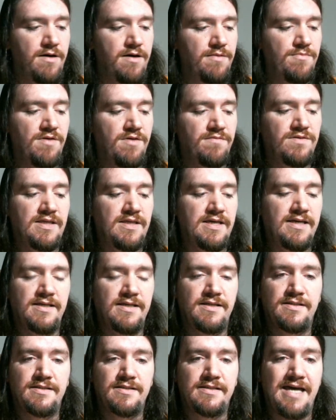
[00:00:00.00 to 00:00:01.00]
of
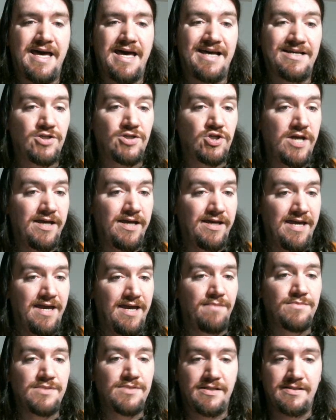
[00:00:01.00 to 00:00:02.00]
these
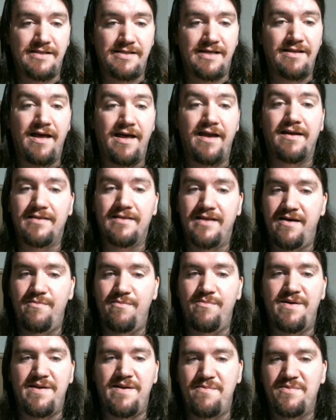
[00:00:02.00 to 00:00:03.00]
SJCAMs because I like
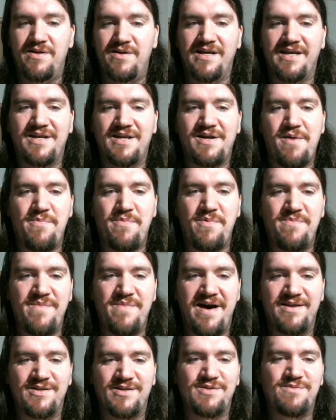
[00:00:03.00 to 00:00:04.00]
them, and I'm going to get a couple
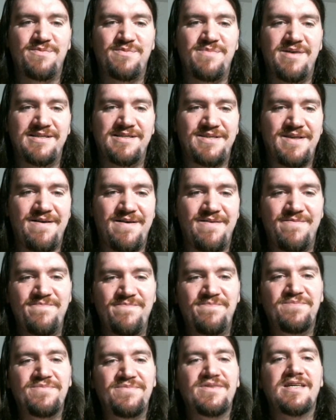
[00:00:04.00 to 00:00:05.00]
models for
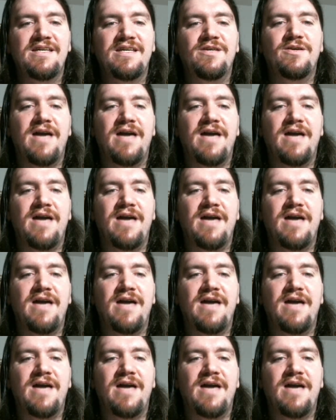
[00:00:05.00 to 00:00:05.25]
myself.